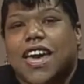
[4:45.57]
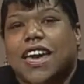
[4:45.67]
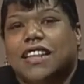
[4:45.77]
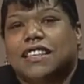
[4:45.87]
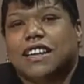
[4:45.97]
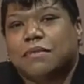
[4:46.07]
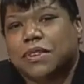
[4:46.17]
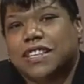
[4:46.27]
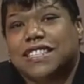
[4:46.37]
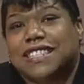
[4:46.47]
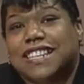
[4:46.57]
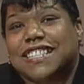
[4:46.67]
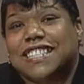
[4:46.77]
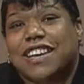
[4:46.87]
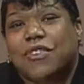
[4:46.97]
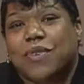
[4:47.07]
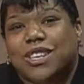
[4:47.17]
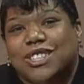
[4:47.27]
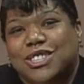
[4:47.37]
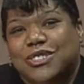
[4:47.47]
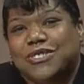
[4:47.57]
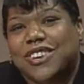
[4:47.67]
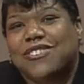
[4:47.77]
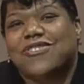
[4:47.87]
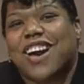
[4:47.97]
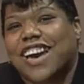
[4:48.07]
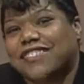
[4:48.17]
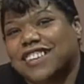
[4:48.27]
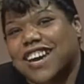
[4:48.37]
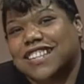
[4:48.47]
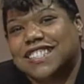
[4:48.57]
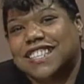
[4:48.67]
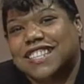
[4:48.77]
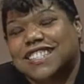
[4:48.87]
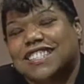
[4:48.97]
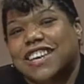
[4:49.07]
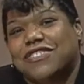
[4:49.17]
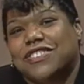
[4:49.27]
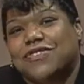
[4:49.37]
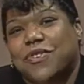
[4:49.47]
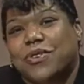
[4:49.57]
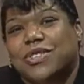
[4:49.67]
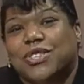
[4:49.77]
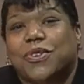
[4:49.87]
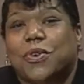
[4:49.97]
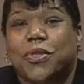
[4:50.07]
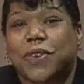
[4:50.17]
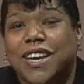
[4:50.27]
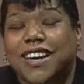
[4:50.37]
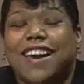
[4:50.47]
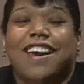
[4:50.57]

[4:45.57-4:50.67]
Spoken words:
and the number is 612-596-7403.